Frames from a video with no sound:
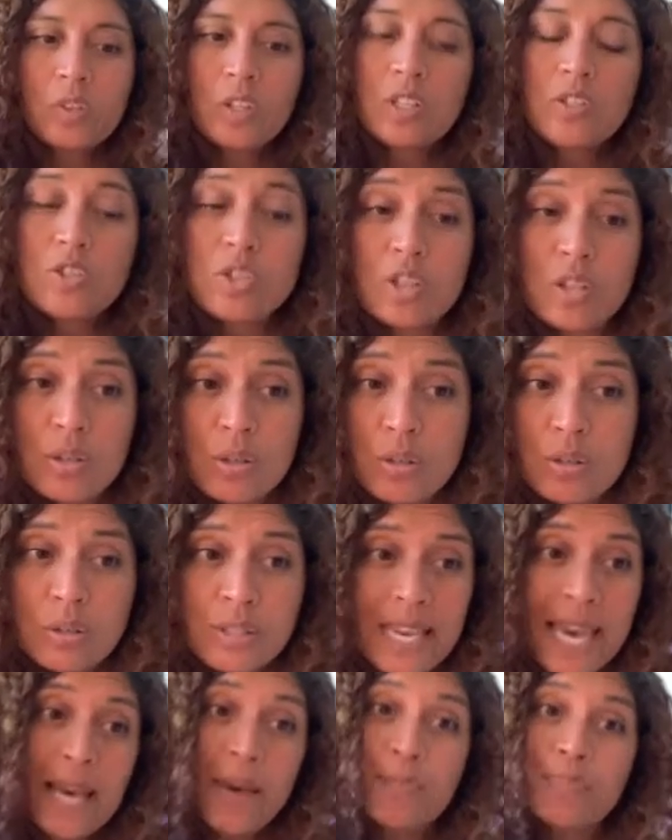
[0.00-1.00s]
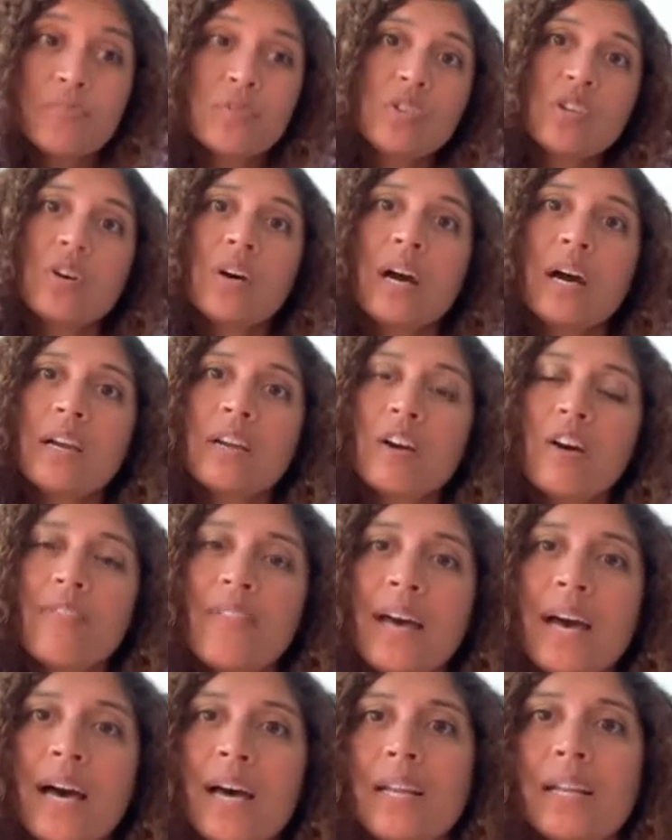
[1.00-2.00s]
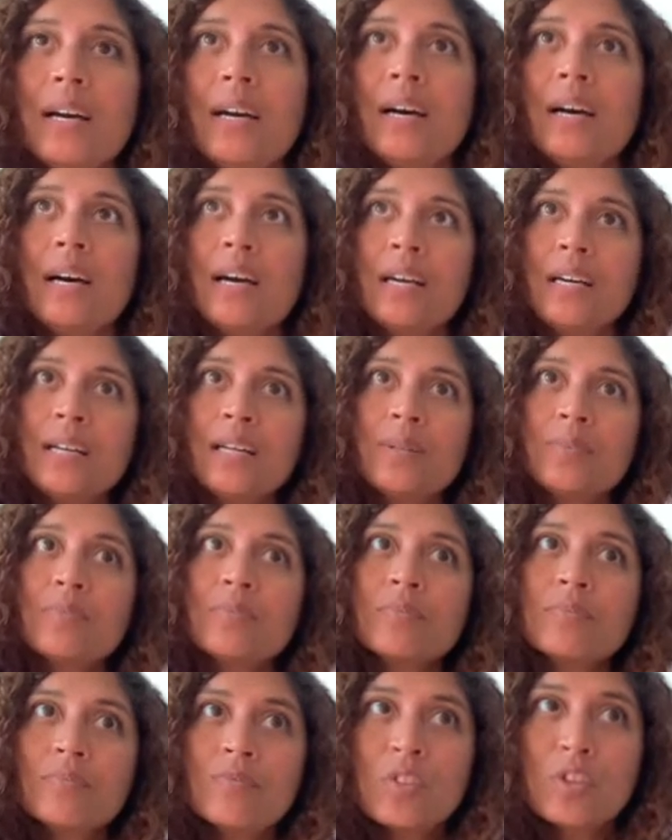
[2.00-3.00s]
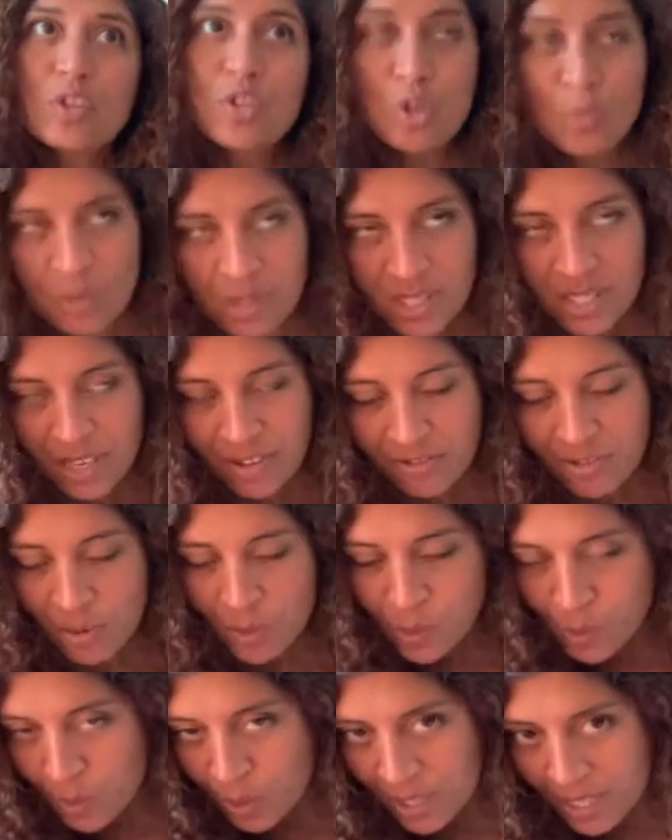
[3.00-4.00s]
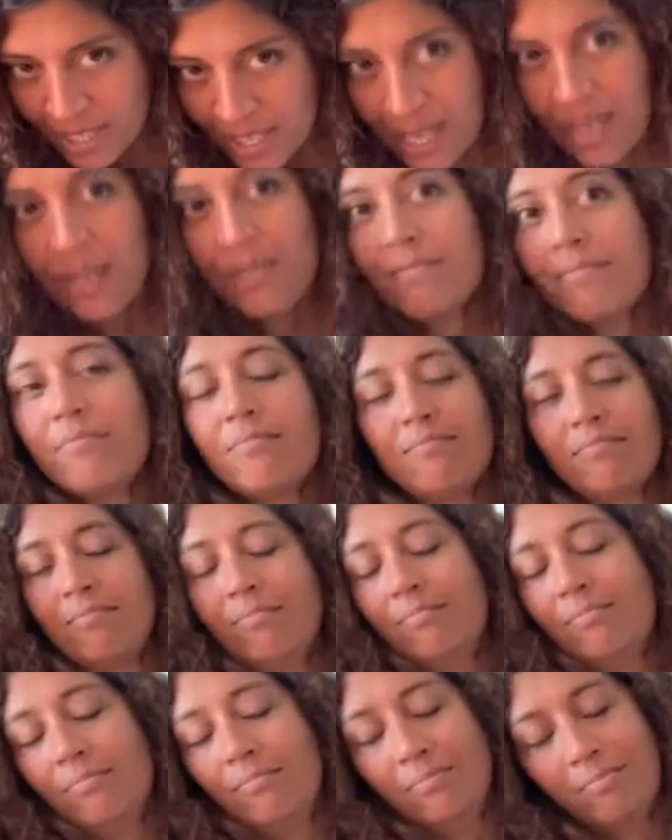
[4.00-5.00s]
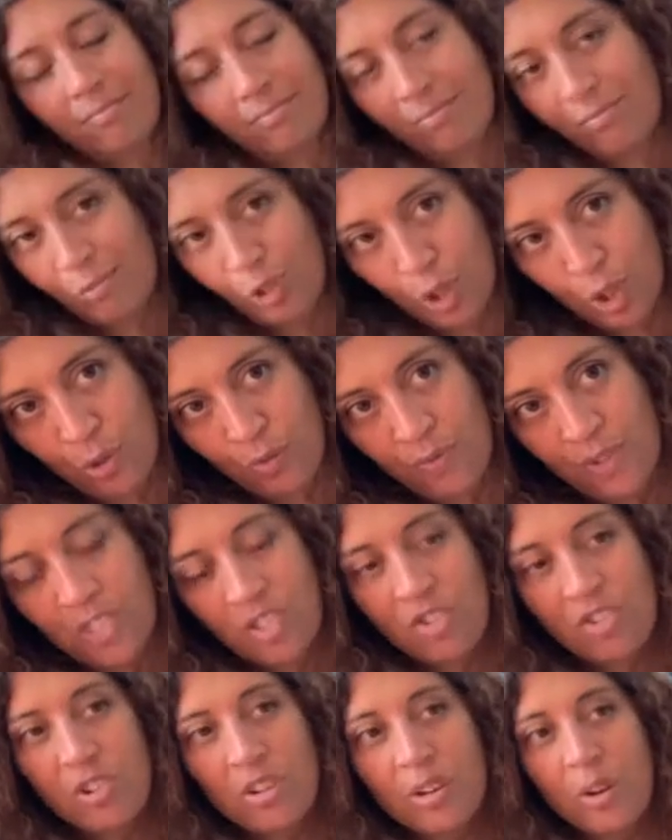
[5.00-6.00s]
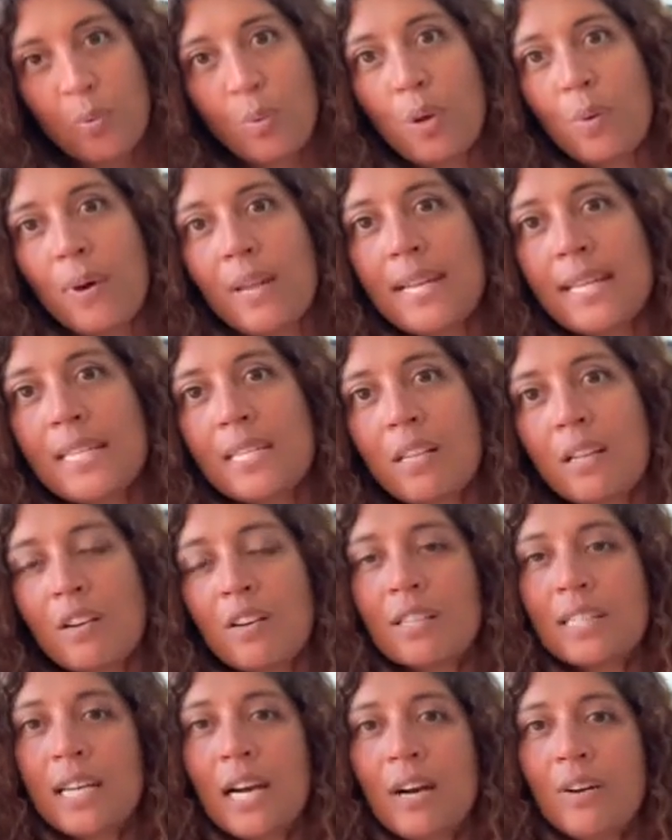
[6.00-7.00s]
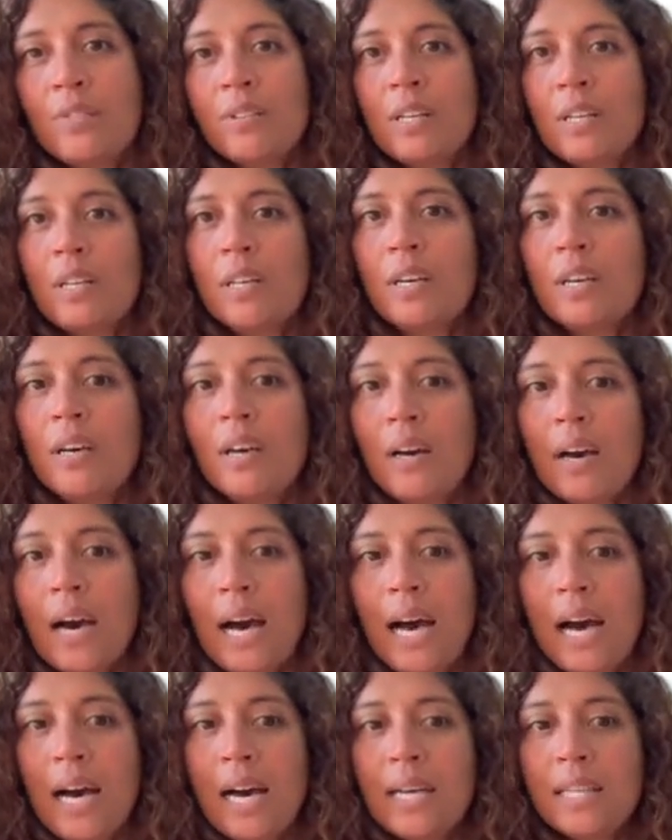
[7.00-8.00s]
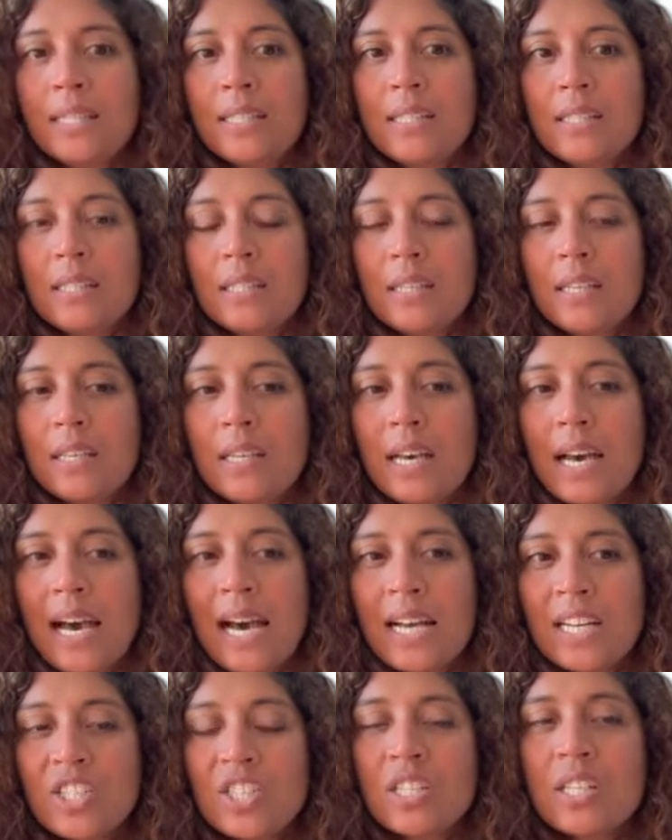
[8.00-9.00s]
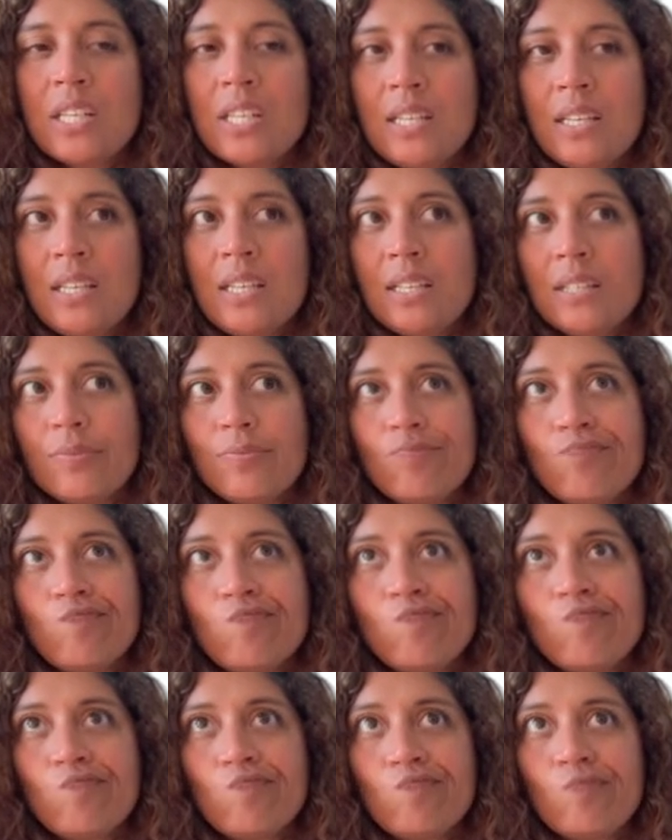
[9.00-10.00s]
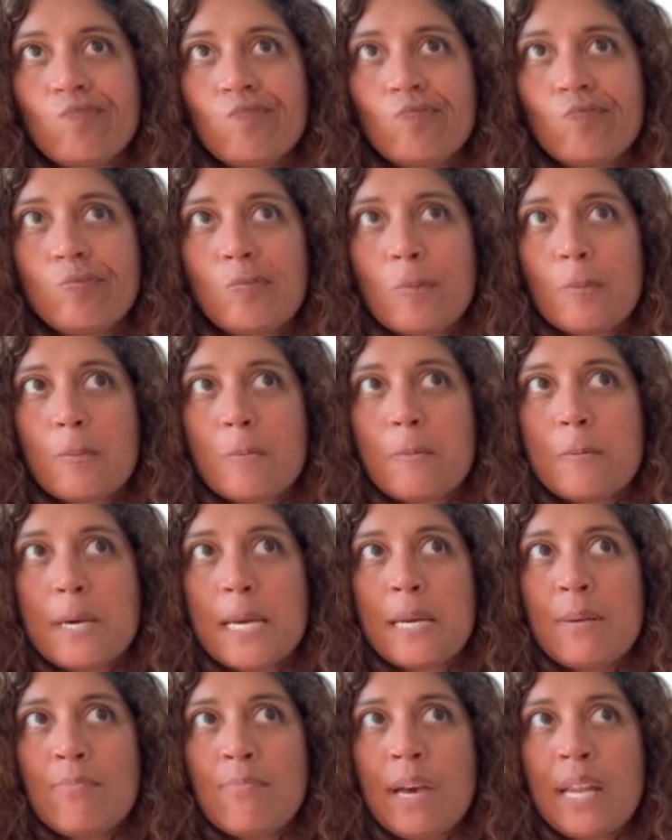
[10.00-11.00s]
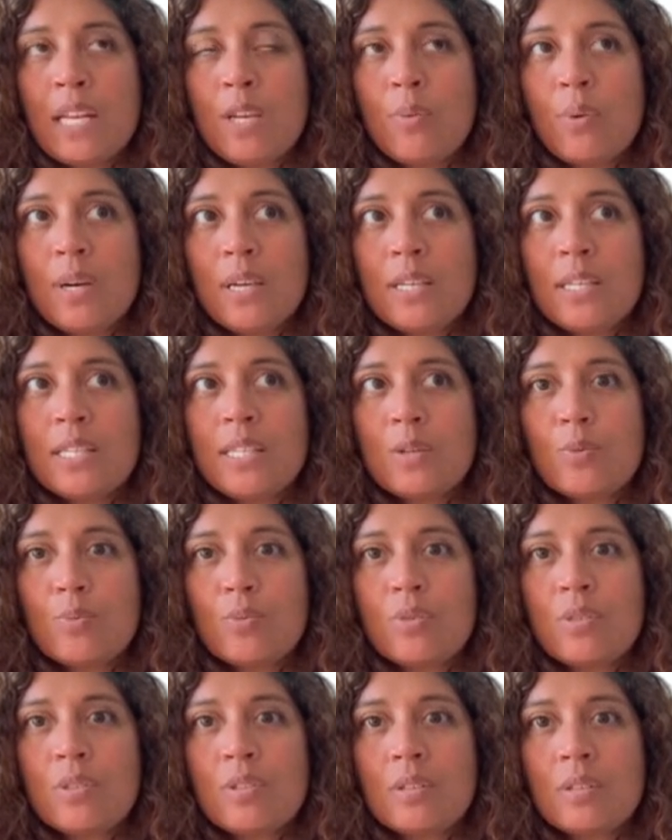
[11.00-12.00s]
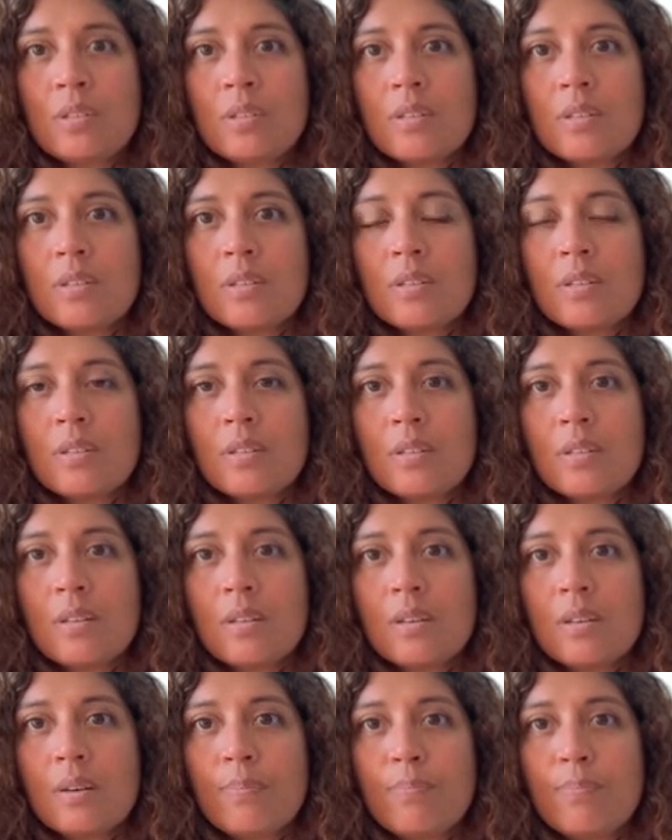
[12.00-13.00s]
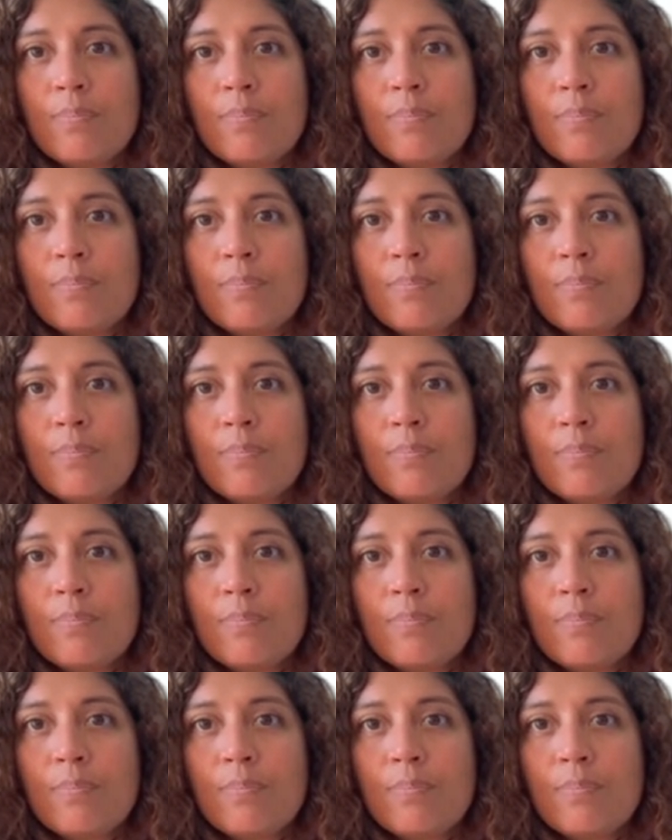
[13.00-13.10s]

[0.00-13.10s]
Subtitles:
So, yeah, so I got that 2 months after I was ordered that. COVID struck, we went into lockdown. And actually, in many ways, it was a